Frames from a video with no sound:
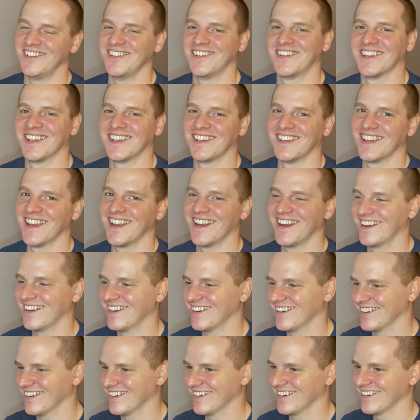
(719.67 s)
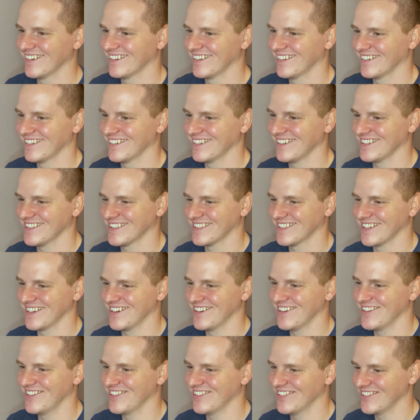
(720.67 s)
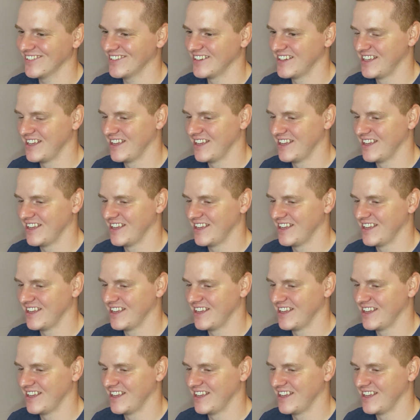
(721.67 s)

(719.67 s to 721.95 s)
you can gainer. Let's go.